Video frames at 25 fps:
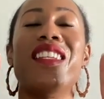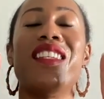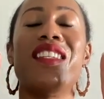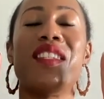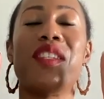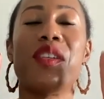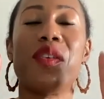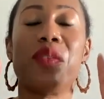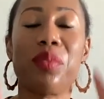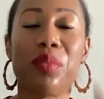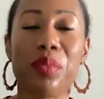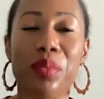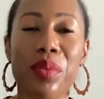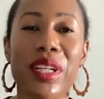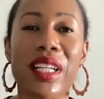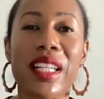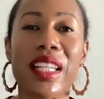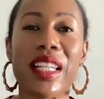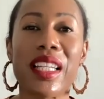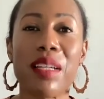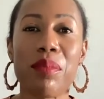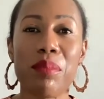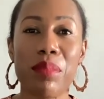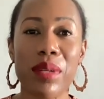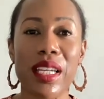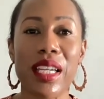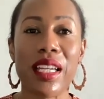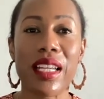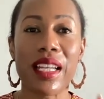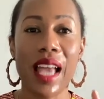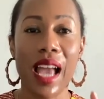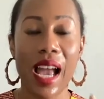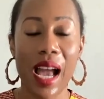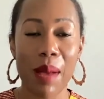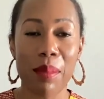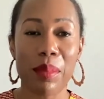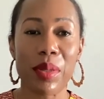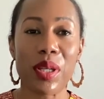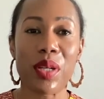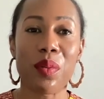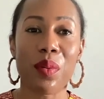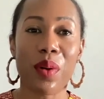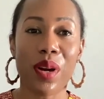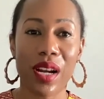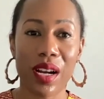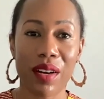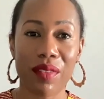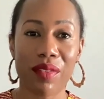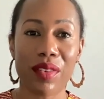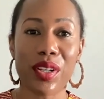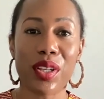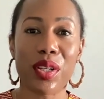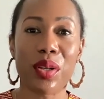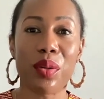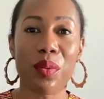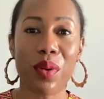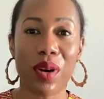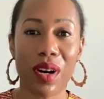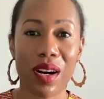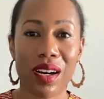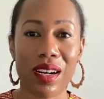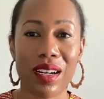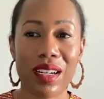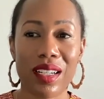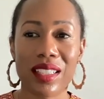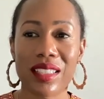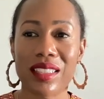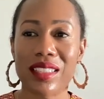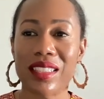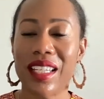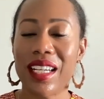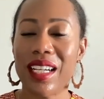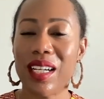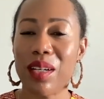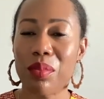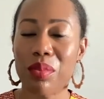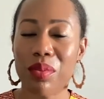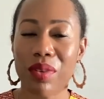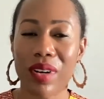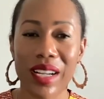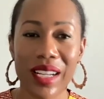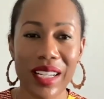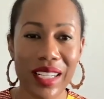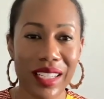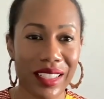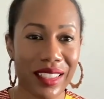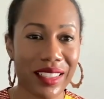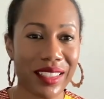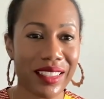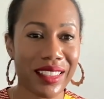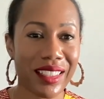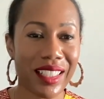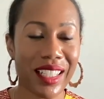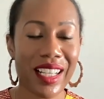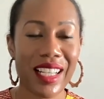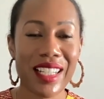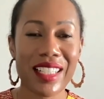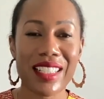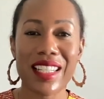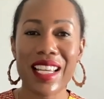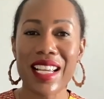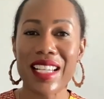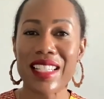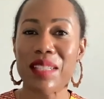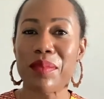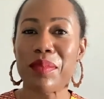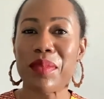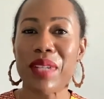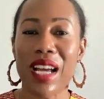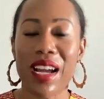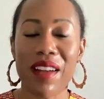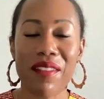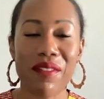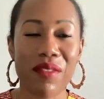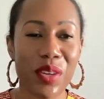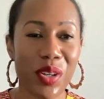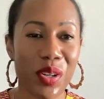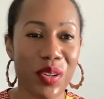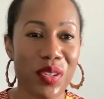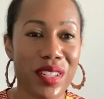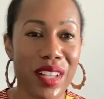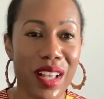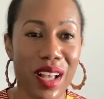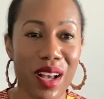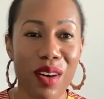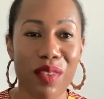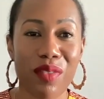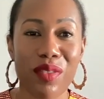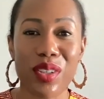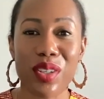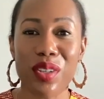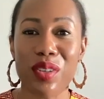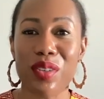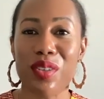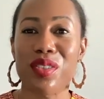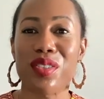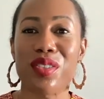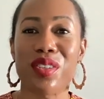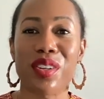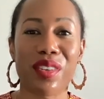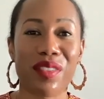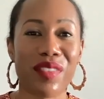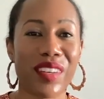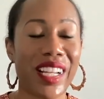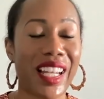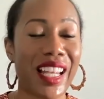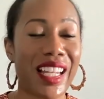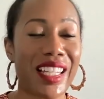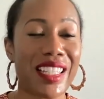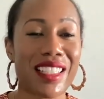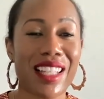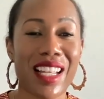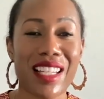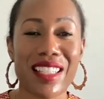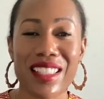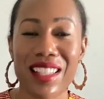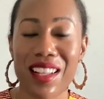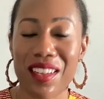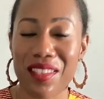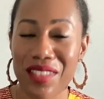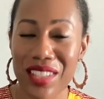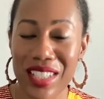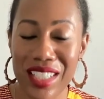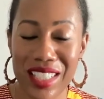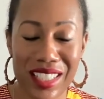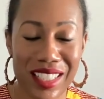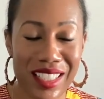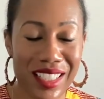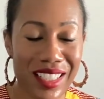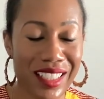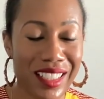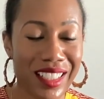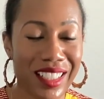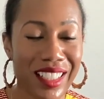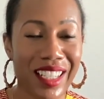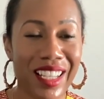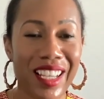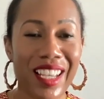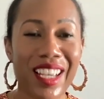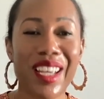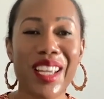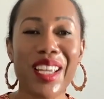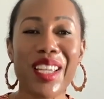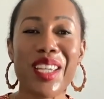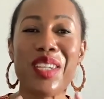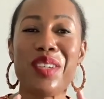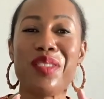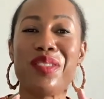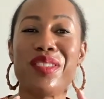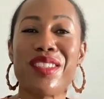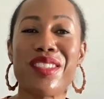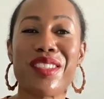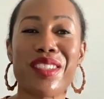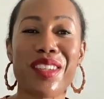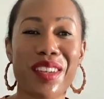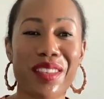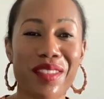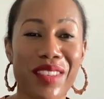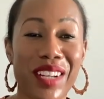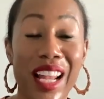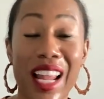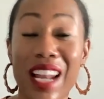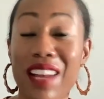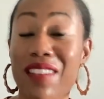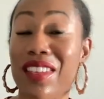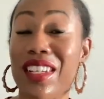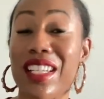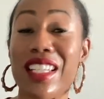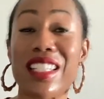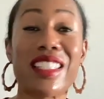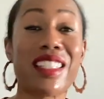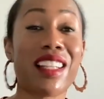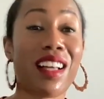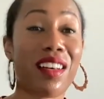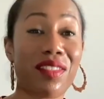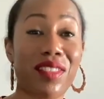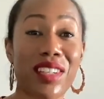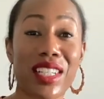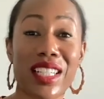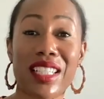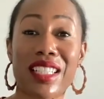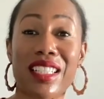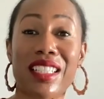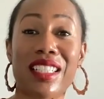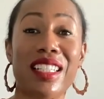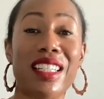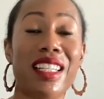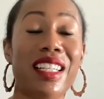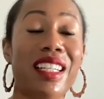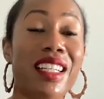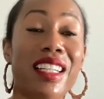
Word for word: to really being happy wherever you are. Take a break, take some time for yourself. You deserve it. It's not selfish. You deserve it. And if it is selfish,